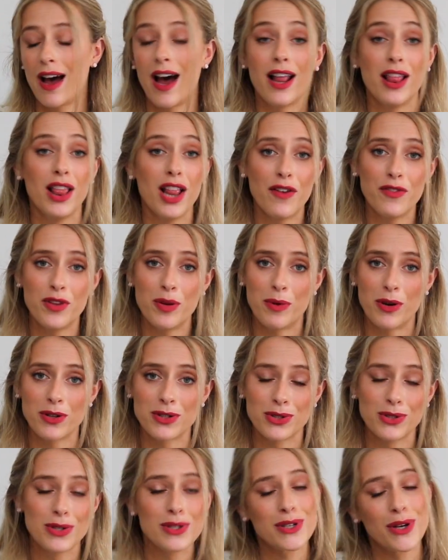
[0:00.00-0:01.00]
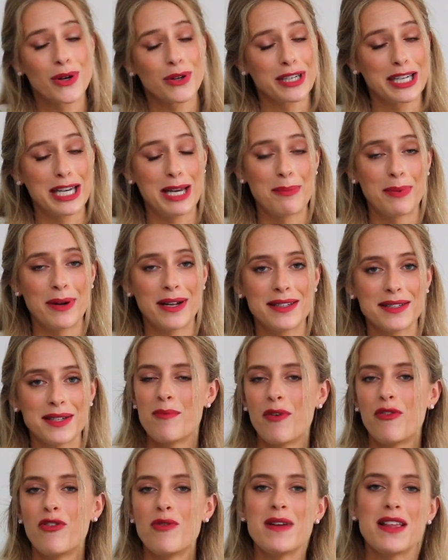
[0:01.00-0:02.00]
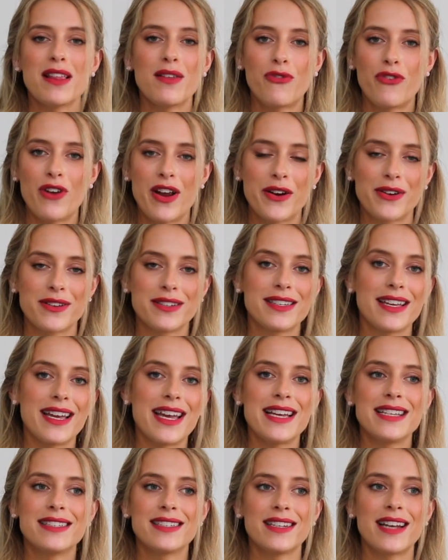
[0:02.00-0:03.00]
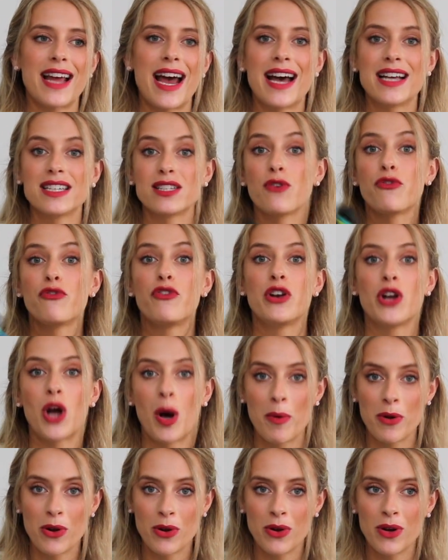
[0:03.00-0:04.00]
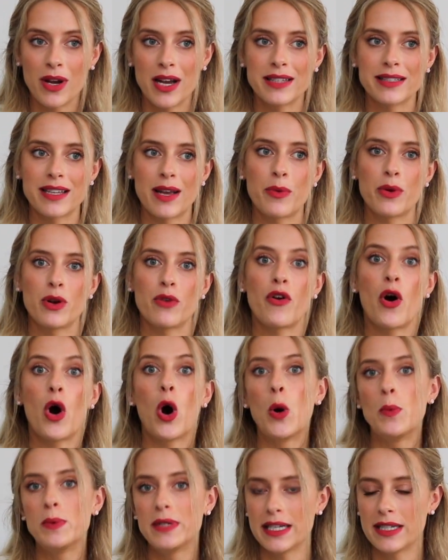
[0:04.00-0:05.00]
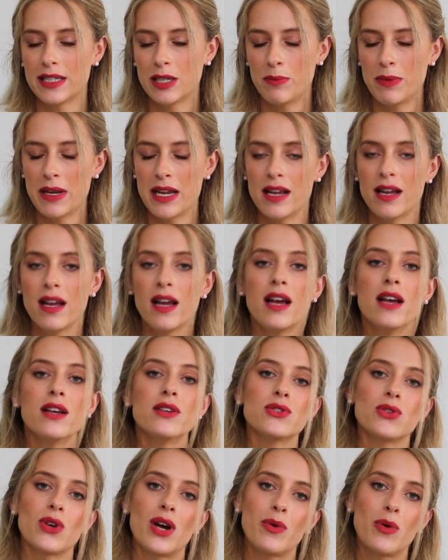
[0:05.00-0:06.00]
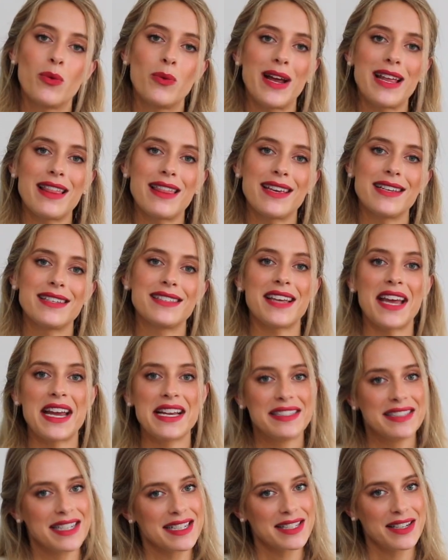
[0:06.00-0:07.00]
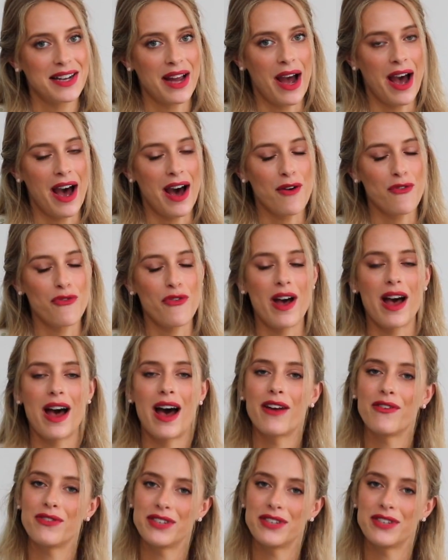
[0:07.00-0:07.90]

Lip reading: I love the bottle, so I'll keep it. But for me, the fragrance isn't as phenomenal as I would have hoped it to be. So I will rate this a 6.5 out of